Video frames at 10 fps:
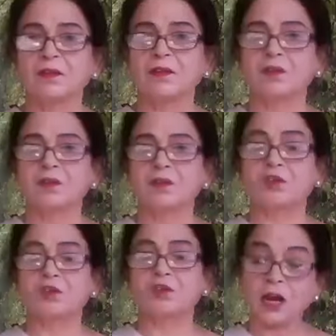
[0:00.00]
which in
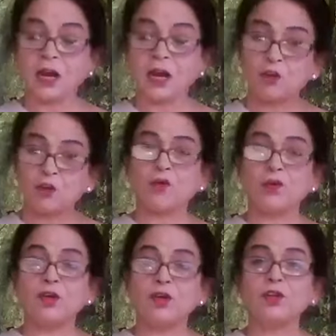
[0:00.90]
Hatha
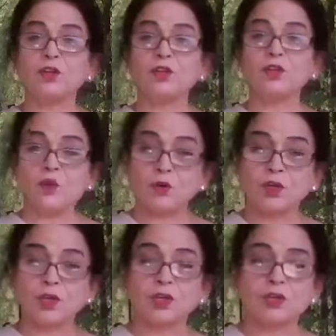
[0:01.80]
Yoga, the
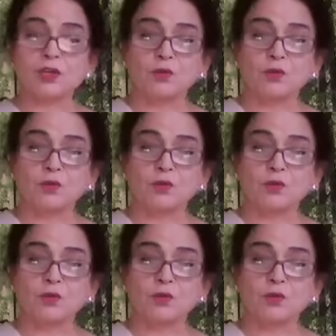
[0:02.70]
yogi